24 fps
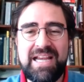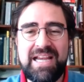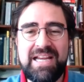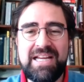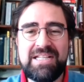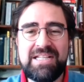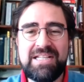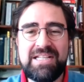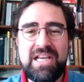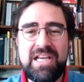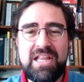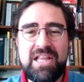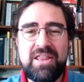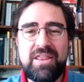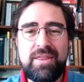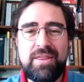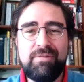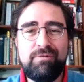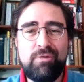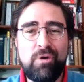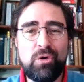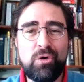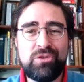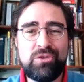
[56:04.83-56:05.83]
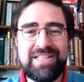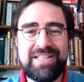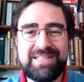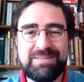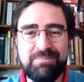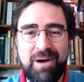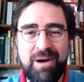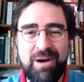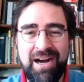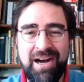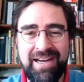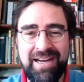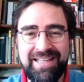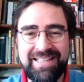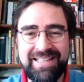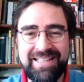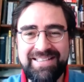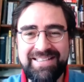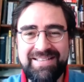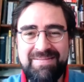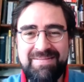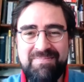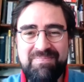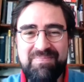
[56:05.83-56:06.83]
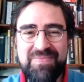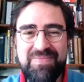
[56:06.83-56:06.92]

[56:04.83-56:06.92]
exchange, the fault is mine.